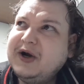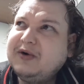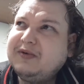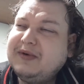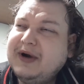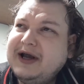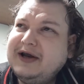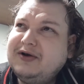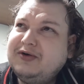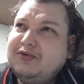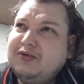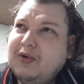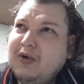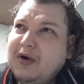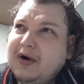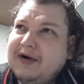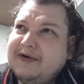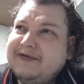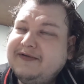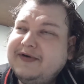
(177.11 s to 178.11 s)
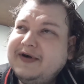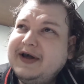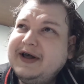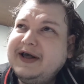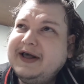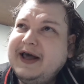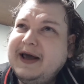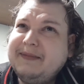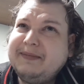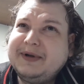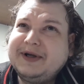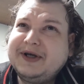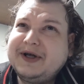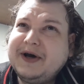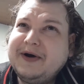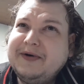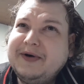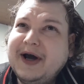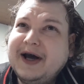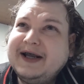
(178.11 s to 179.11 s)
Red Dwarf
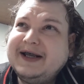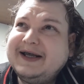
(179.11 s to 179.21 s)
episode